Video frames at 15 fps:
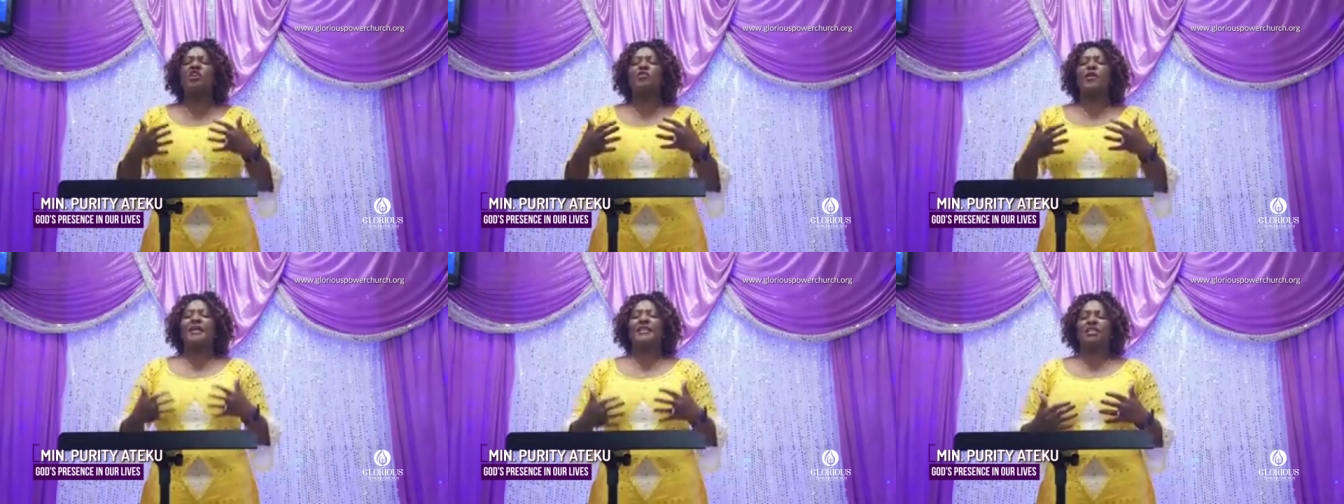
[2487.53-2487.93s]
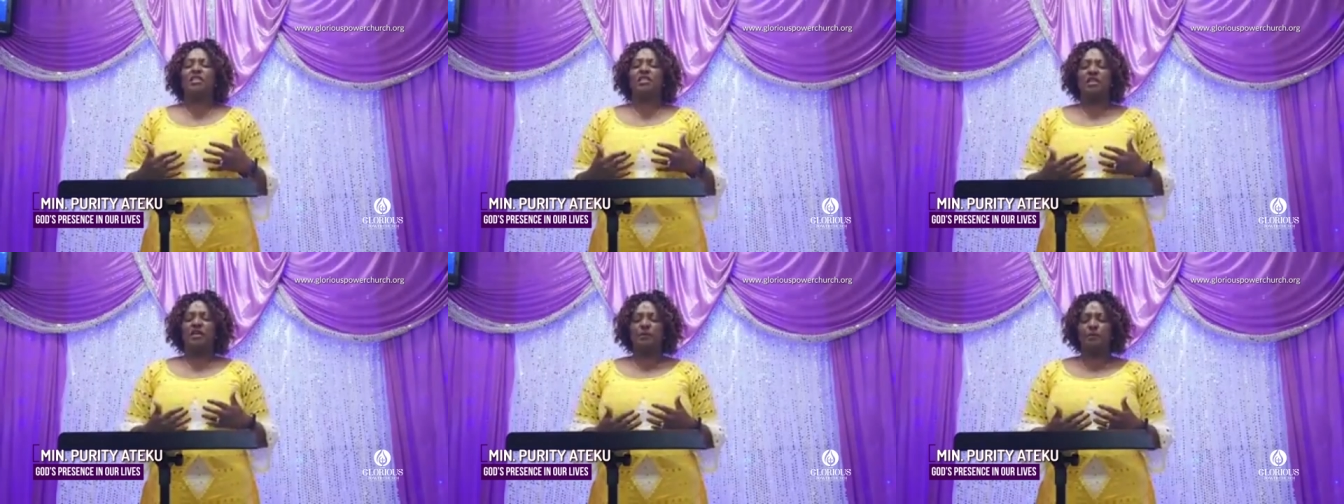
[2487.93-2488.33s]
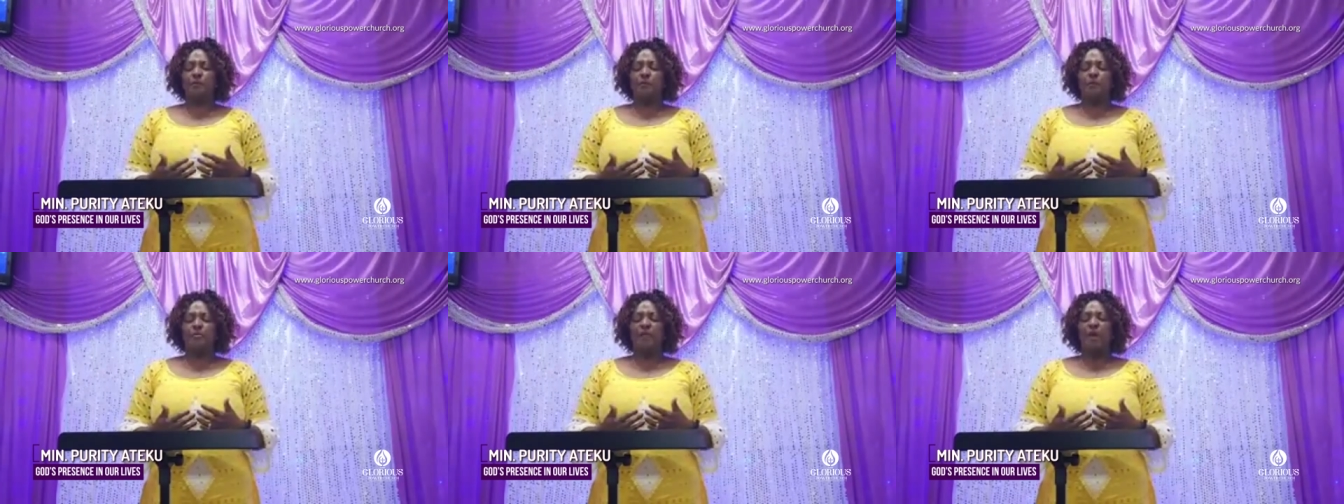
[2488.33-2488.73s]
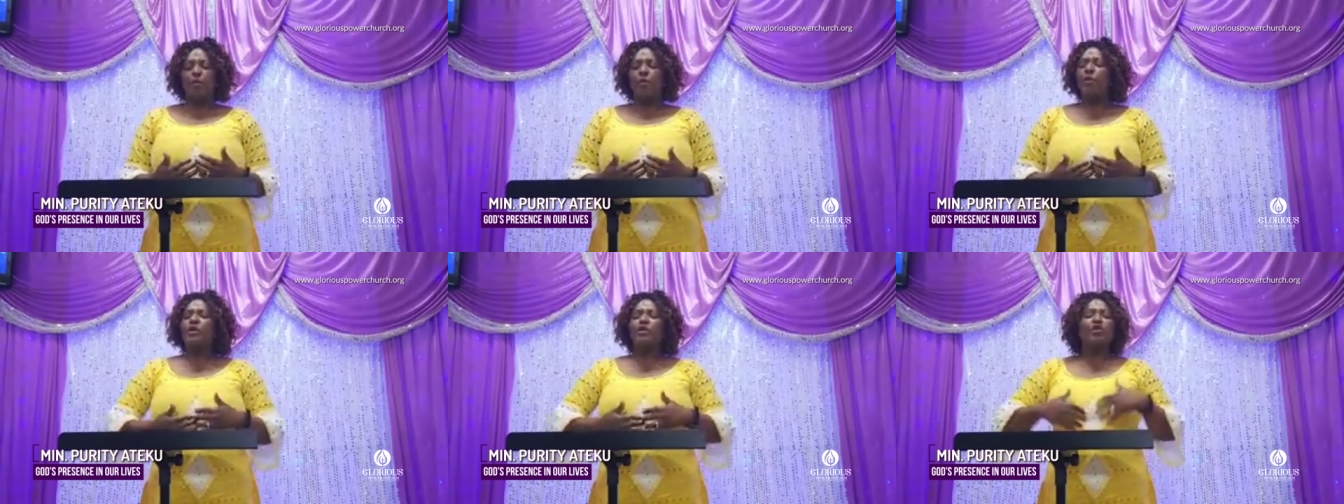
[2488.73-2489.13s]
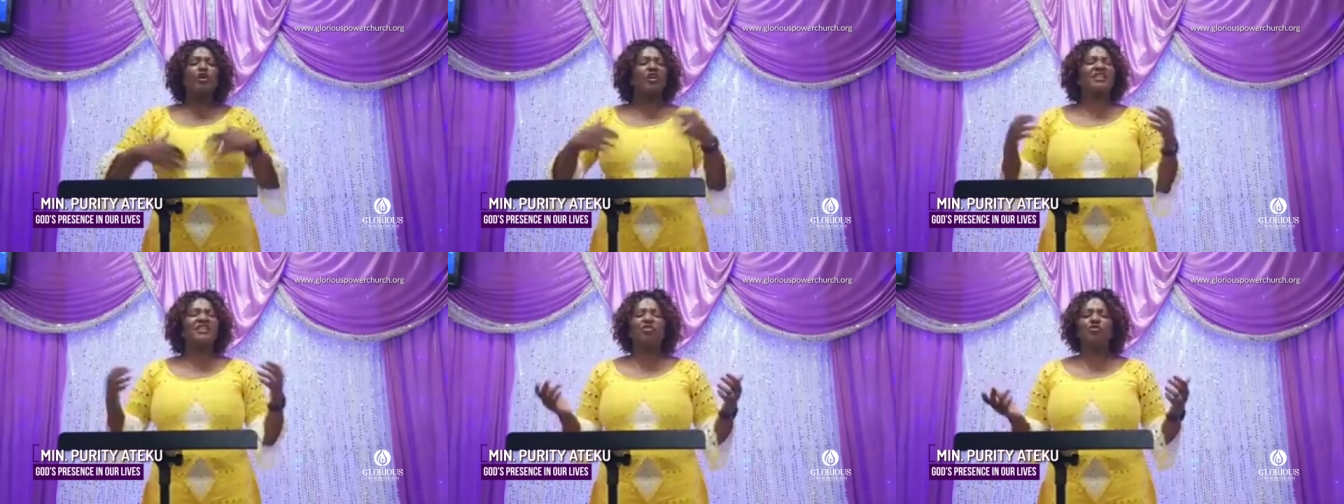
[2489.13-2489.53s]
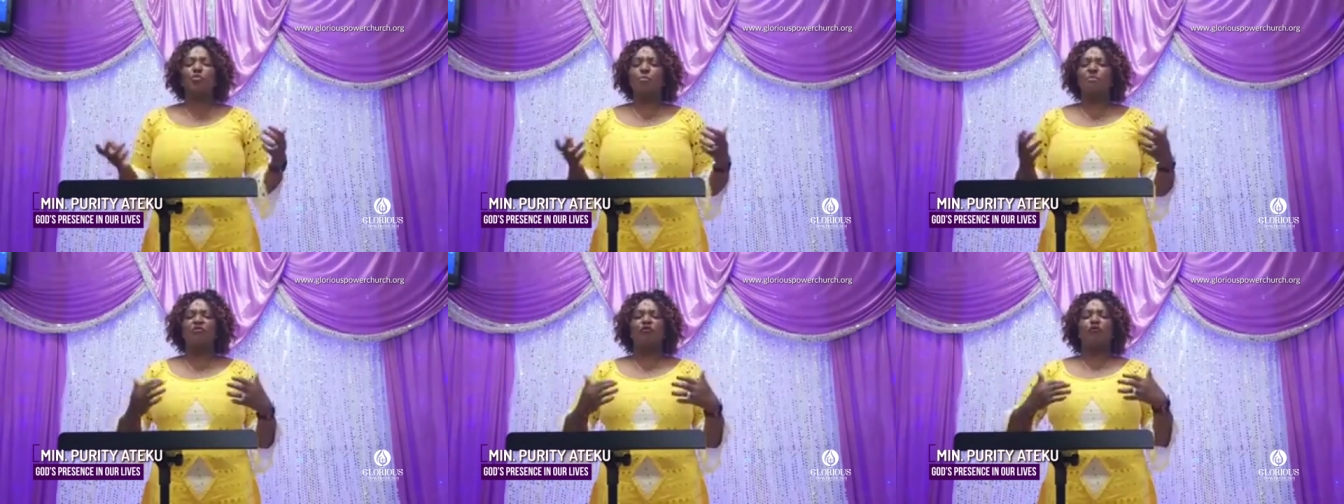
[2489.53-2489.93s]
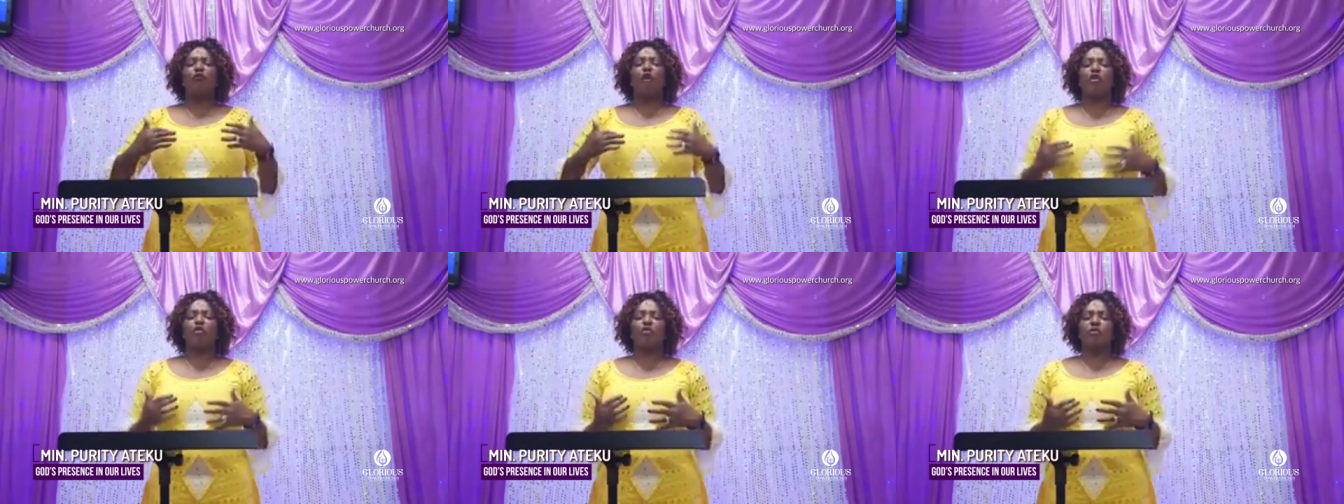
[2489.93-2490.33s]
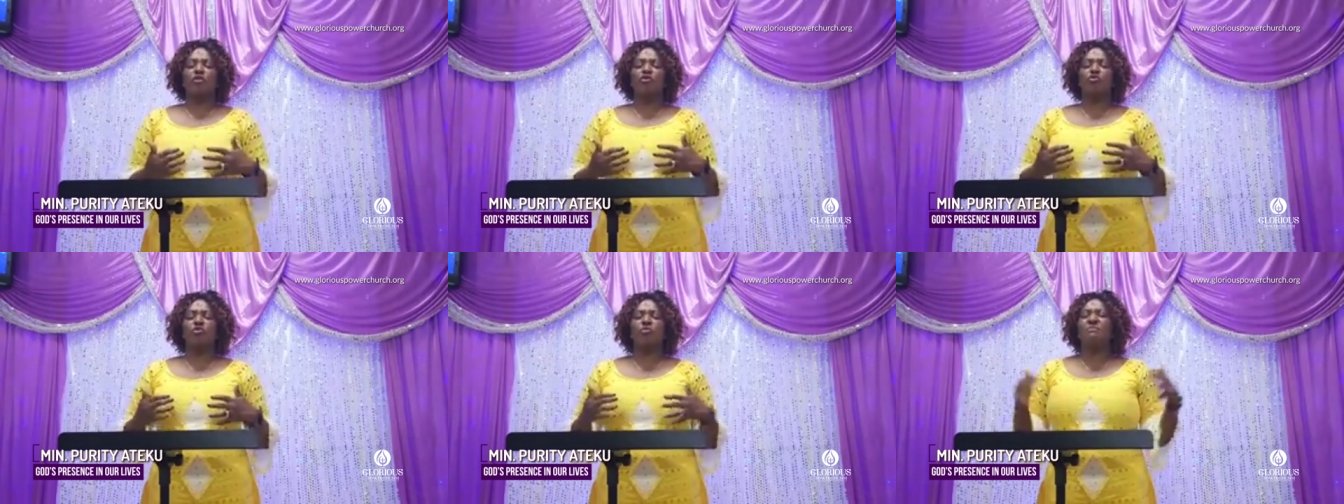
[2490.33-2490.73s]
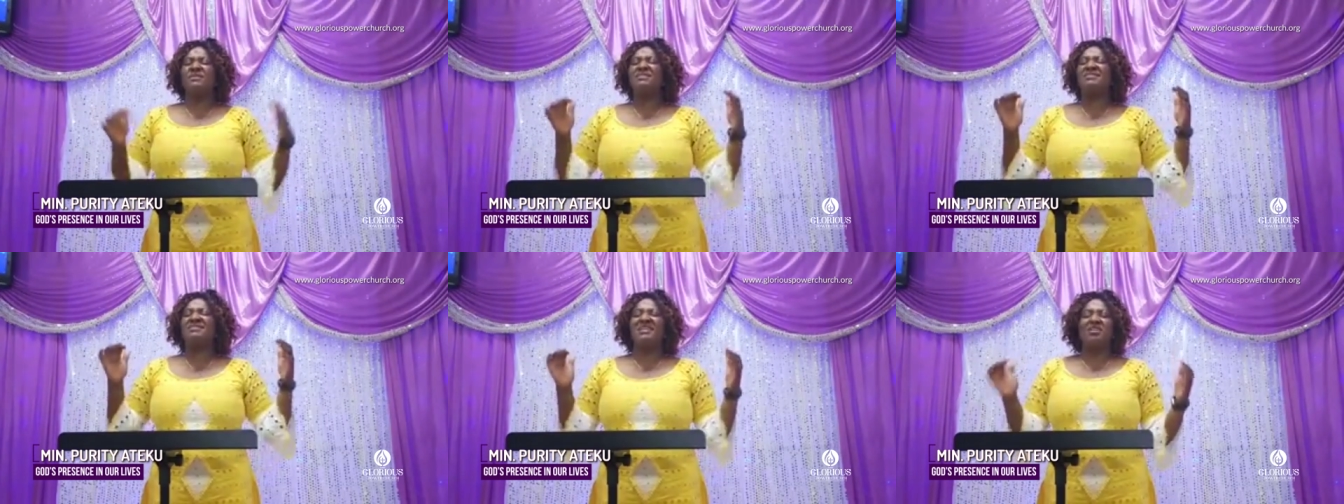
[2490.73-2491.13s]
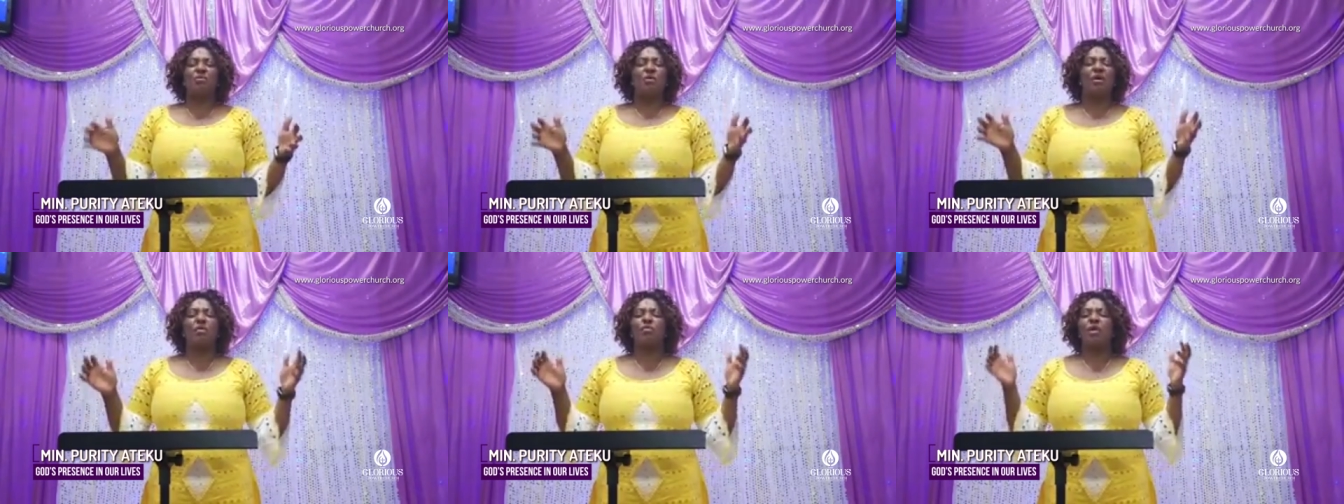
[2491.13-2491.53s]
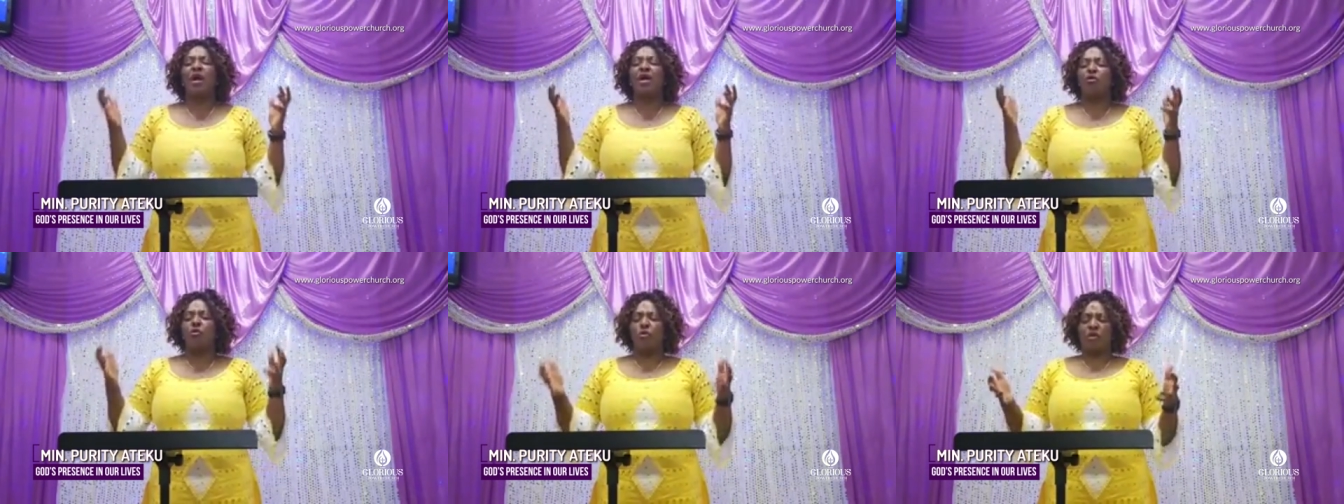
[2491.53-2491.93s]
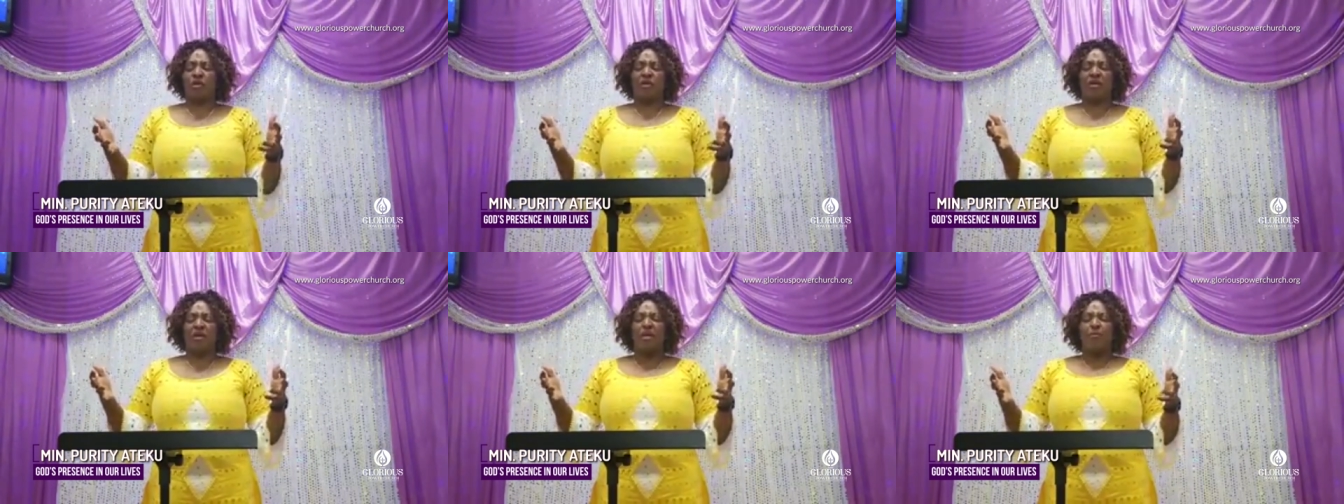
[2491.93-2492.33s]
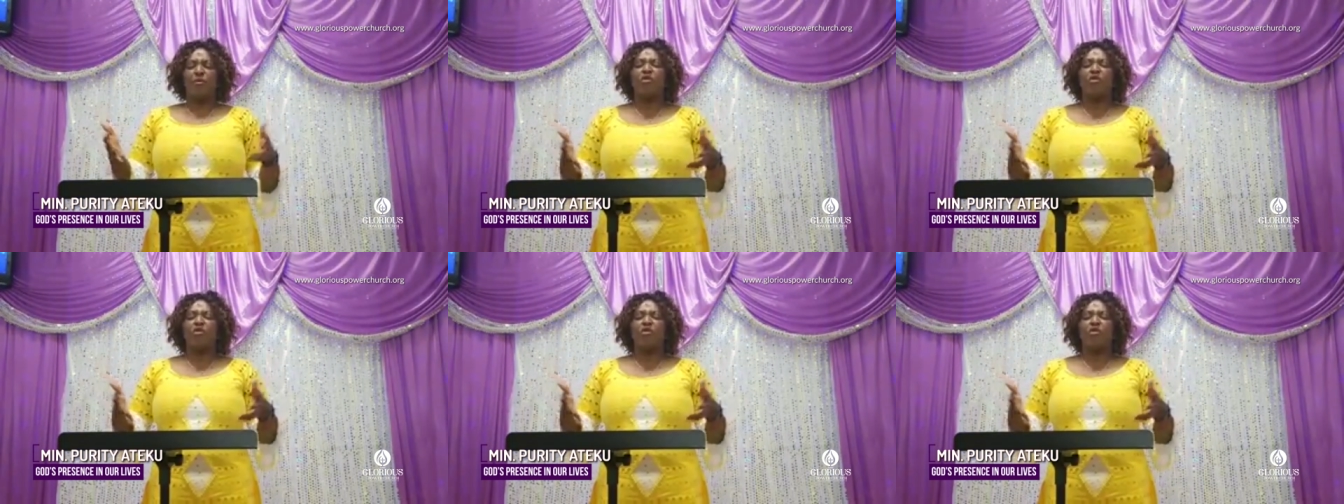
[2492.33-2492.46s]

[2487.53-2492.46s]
the right thing. Yes. We will not need to be followed to be seen where we are going mm.